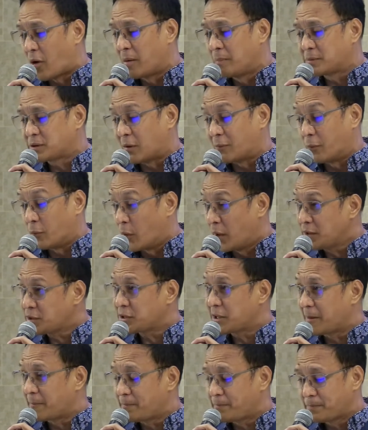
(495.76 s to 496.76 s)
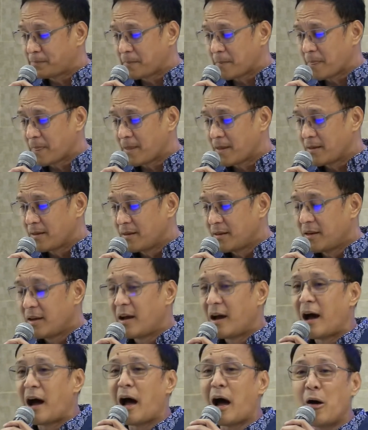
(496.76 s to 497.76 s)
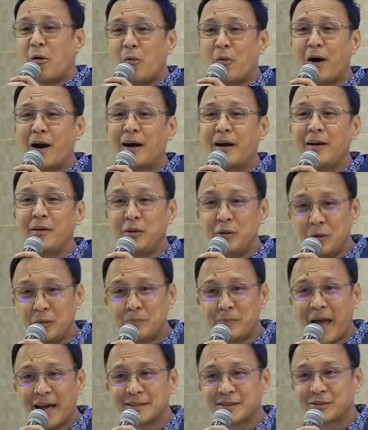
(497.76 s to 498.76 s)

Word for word: forms of worship. How are you,